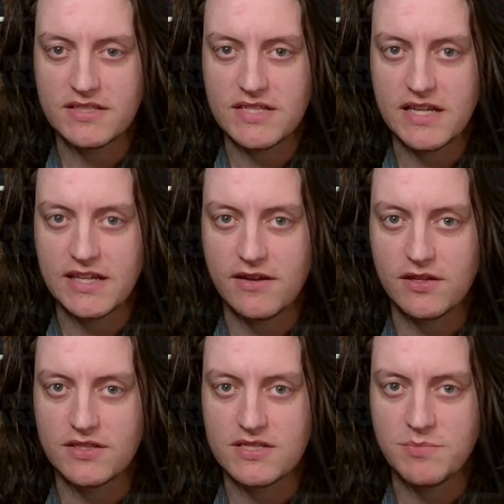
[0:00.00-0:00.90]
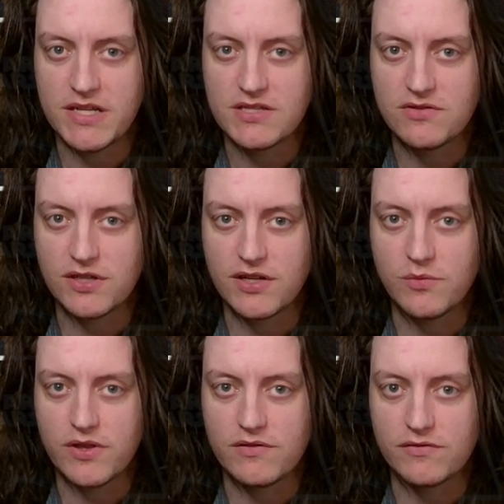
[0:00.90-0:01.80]
take it out in the space arena
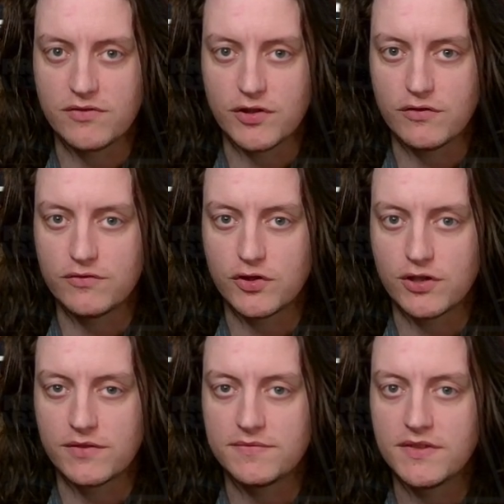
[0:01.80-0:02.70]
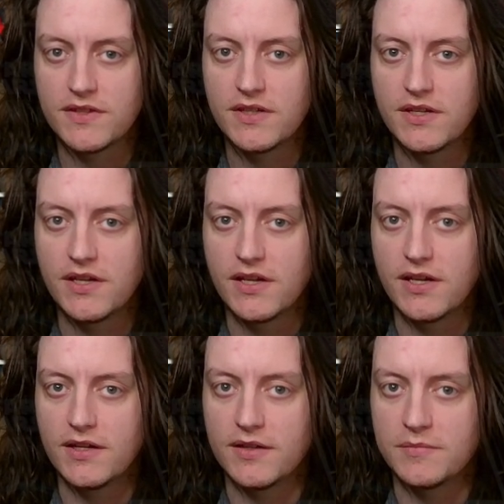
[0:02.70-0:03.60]
with Inferno 4.
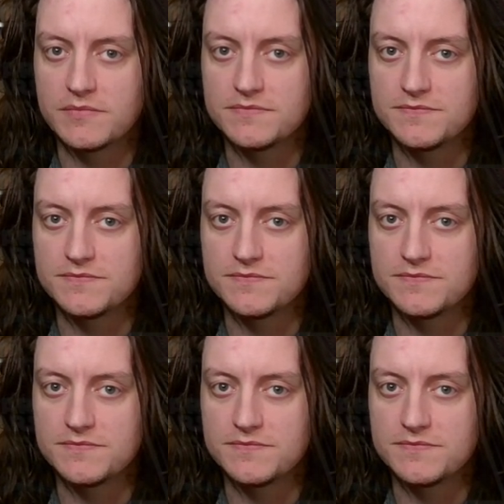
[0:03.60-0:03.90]
Um,